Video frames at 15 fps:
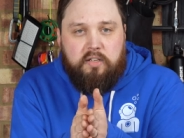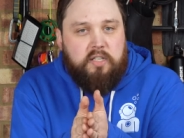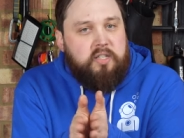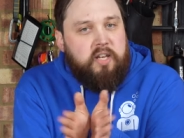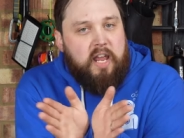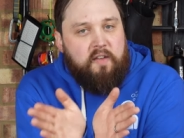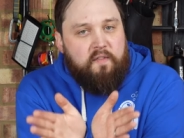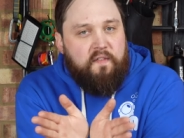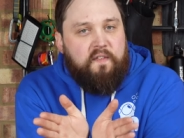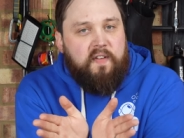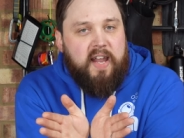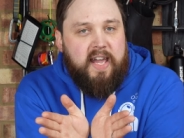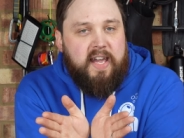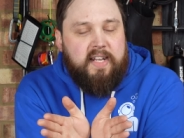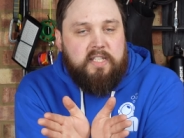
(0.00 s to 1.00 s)
of just a
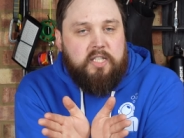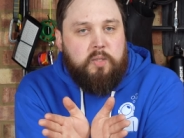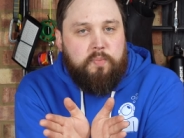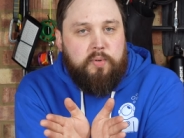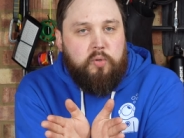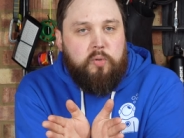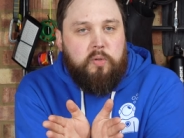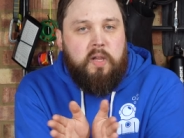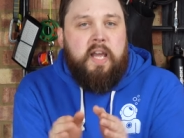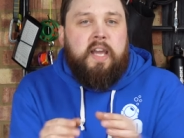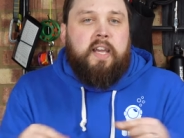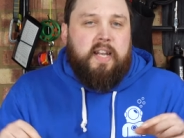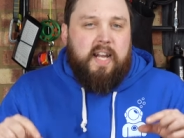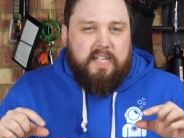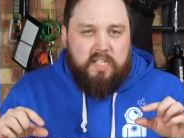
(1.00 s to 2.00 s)
flared spool,
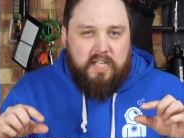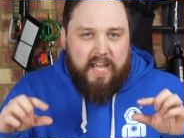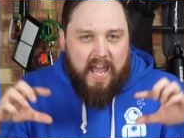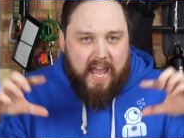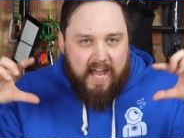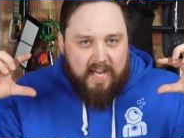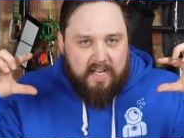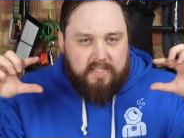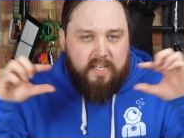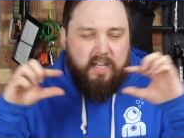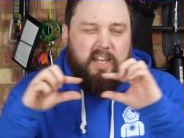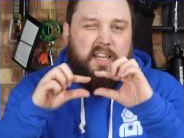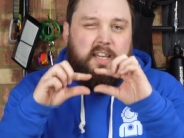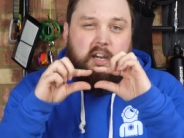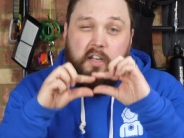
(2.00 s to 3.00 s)
it actually has
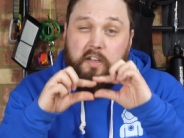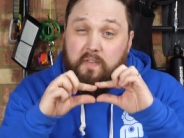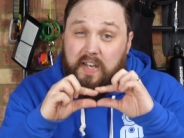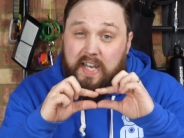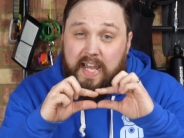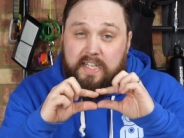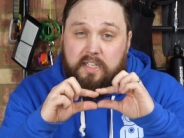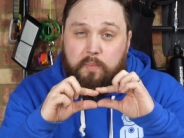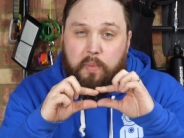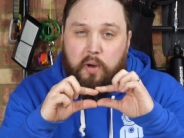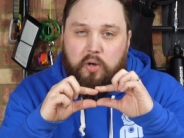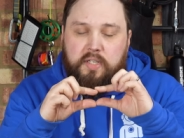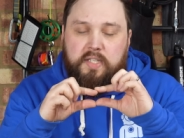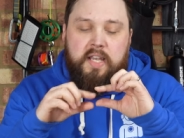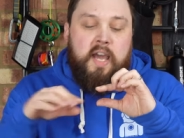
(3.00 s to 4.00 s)
a kind of
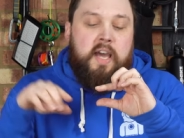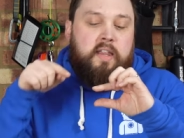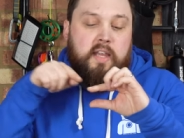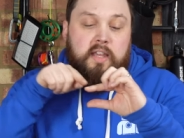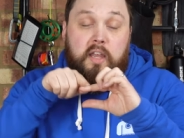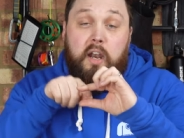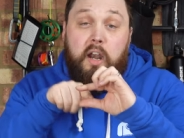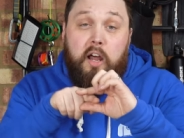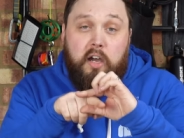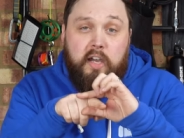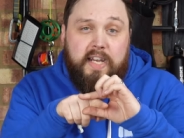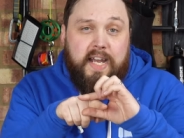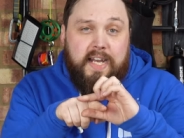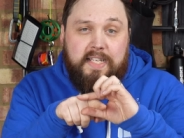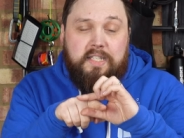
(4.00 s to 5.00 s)
letterbox that the
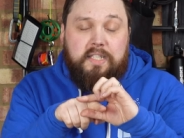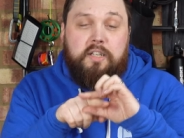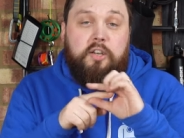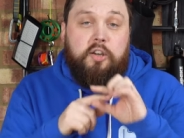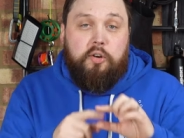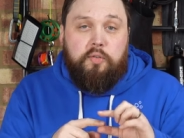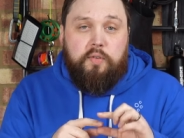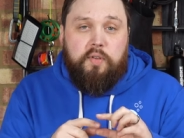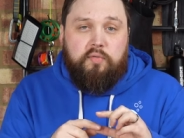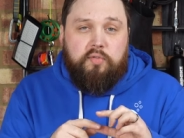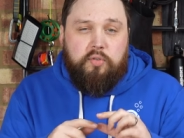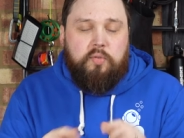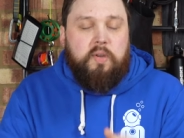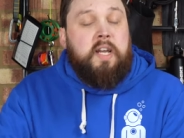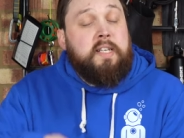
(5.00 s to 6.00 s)
line has to go
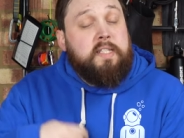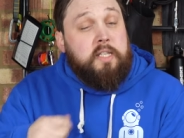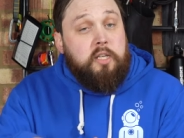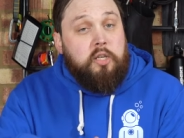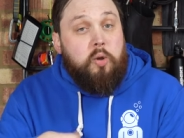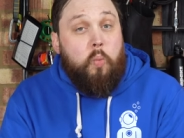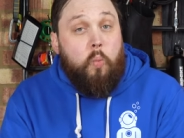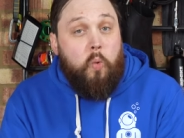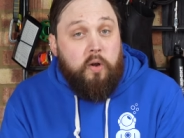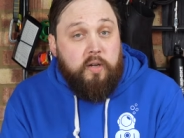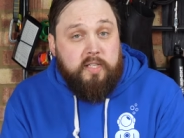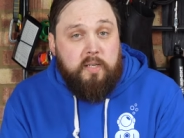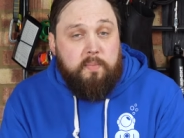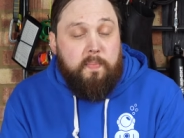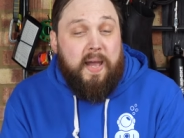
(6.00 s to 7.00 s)
through so that you can
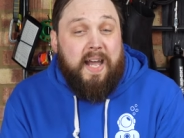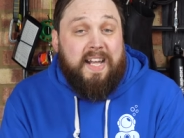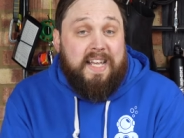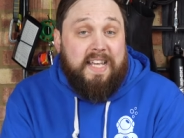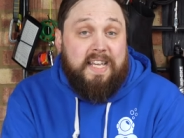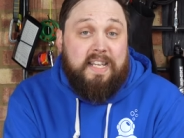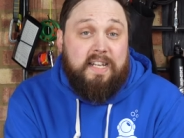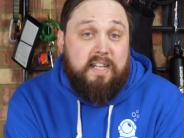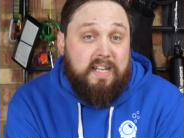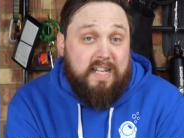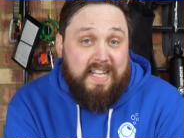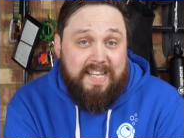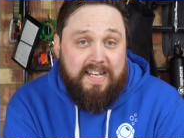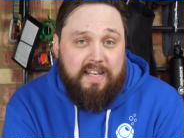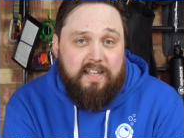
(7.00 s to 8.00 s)
wind it back in
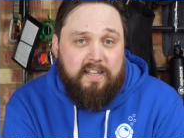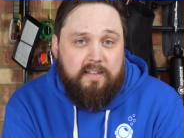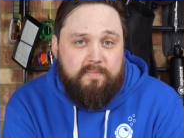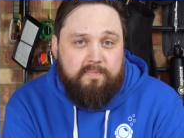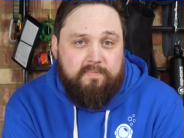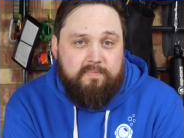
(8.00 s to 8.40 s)
neatly.